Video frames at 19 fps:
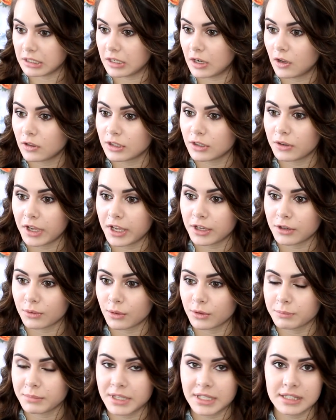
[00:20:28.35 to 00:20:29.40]
You know, little
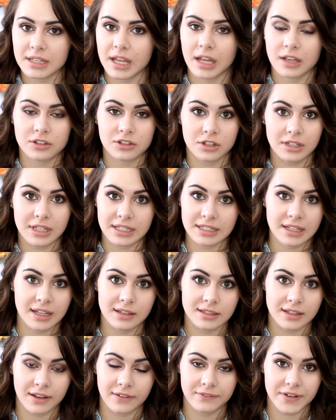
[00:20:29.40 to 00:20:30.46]
8-year-old me's like, sure, that
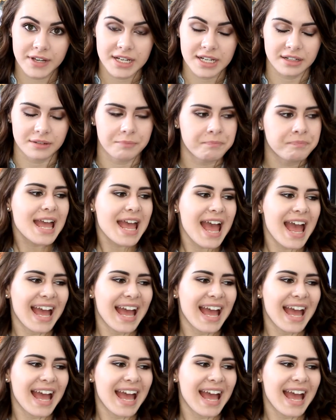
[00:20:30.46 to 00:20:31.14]
sounds like fun.